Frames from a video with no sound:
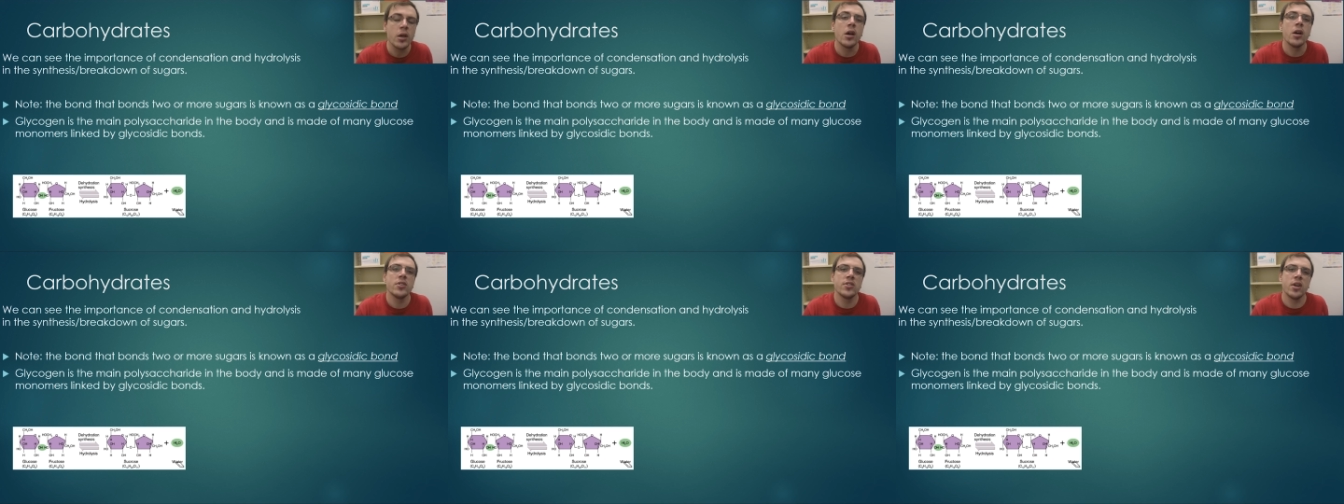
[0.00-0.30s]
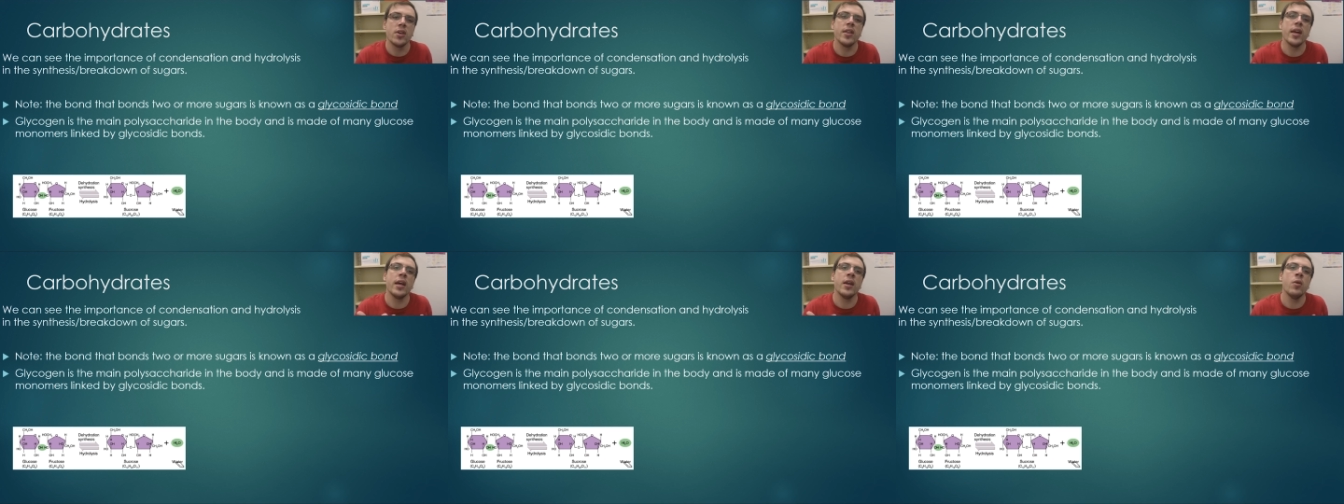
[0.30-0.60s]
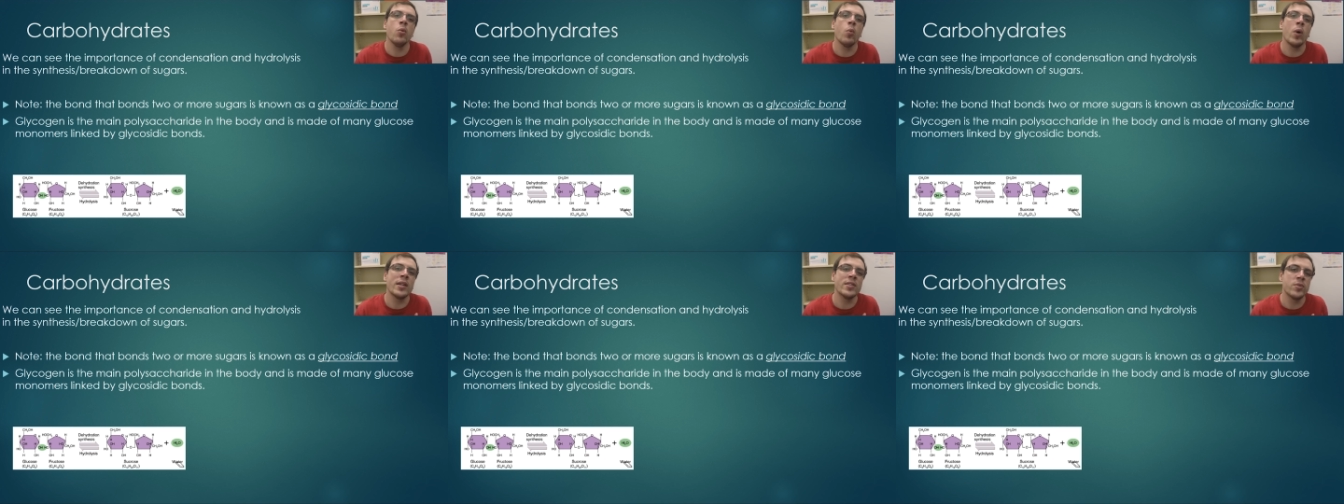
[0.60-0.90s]
So
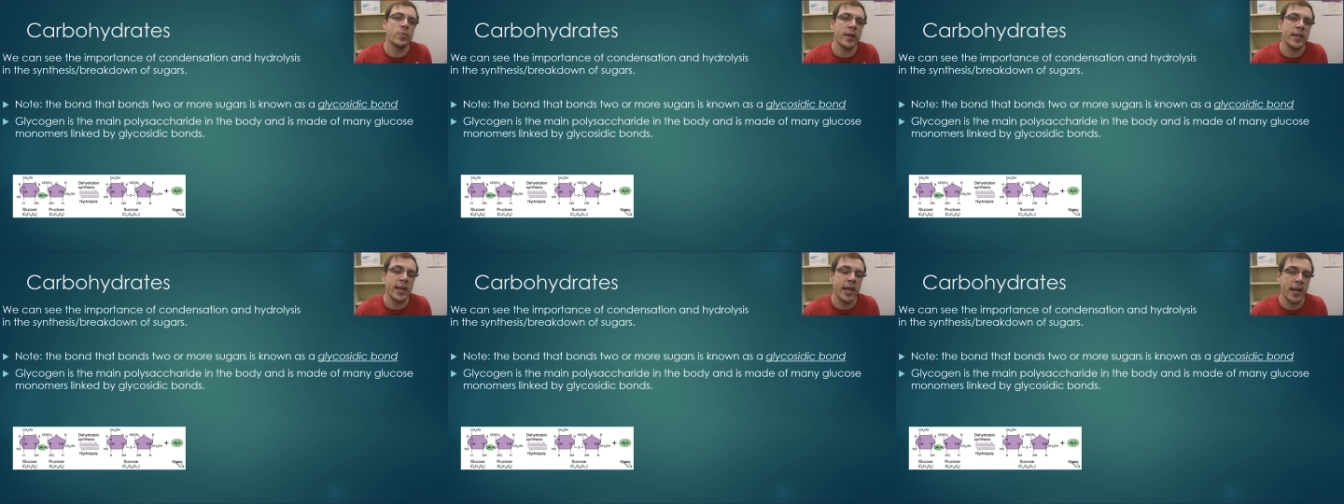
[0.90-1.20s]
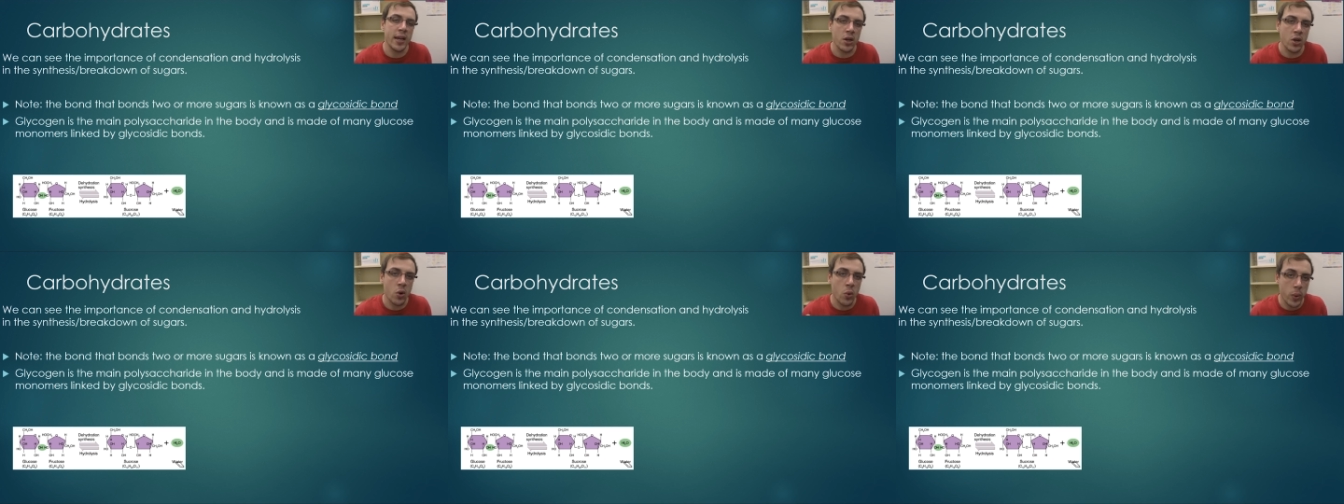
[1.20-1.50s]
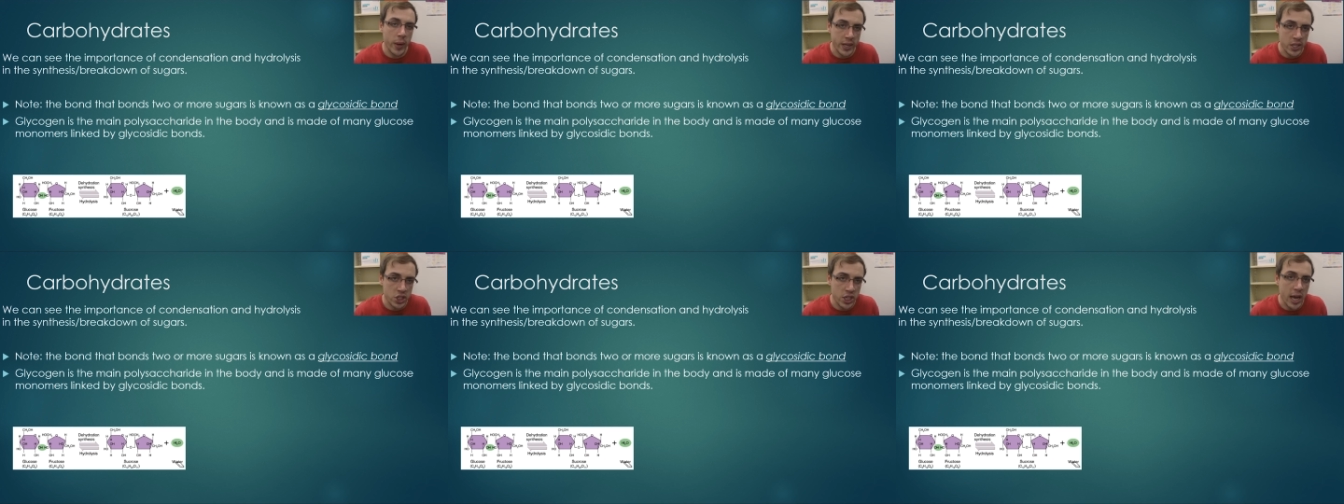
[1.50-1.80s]
then once we need a
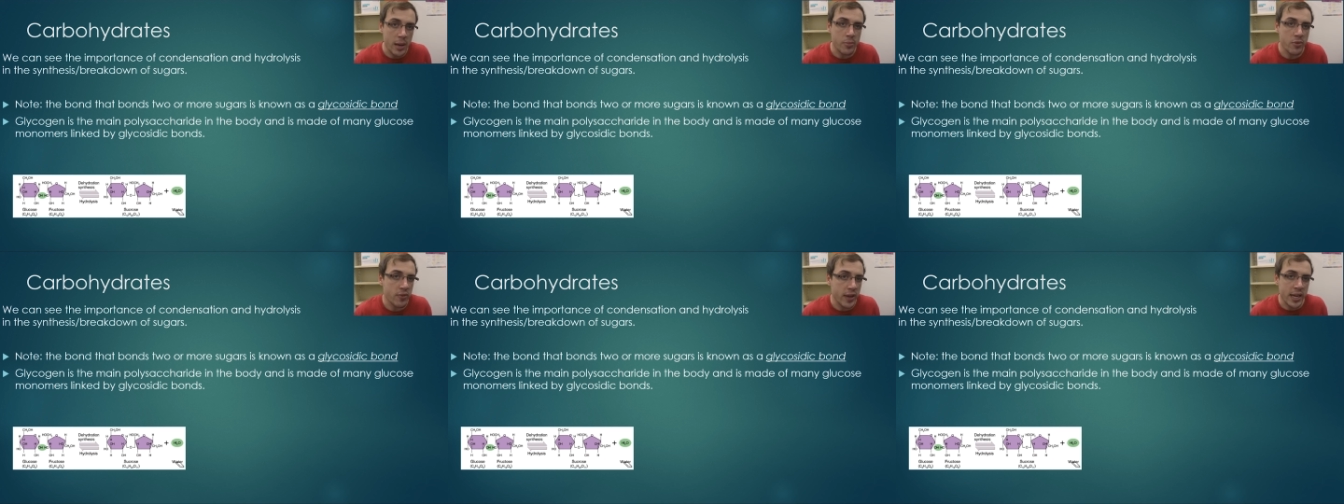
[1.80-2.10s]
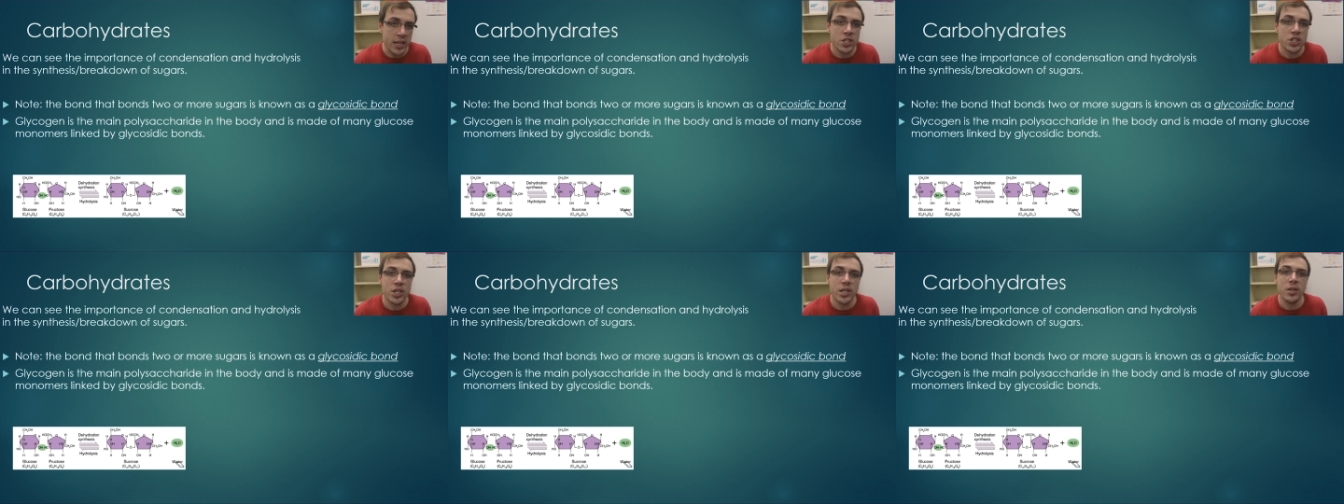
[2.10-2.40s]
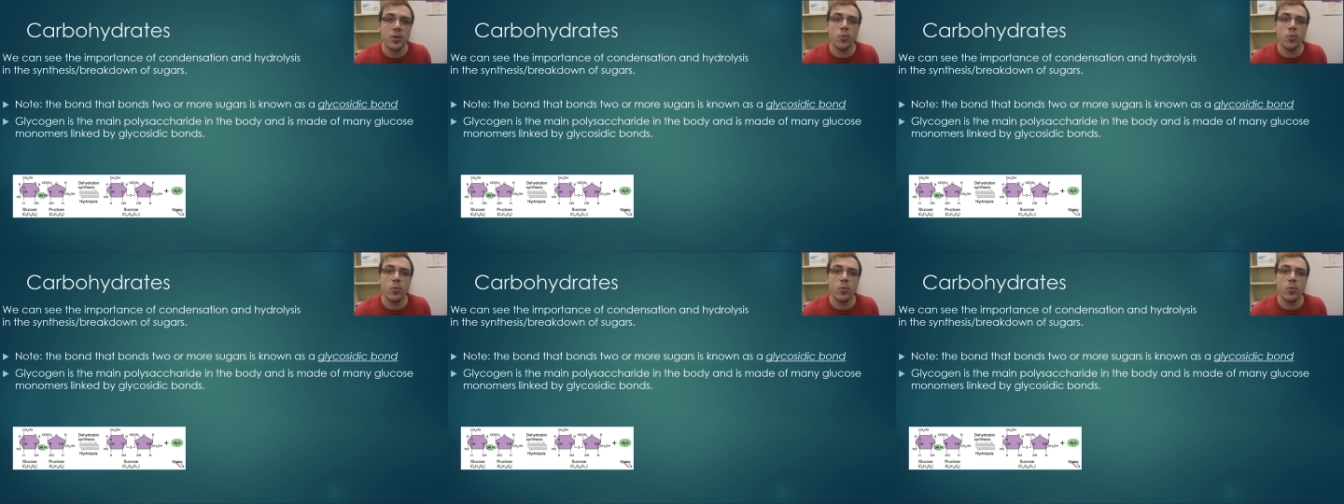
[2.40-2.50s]
quick jab of energy,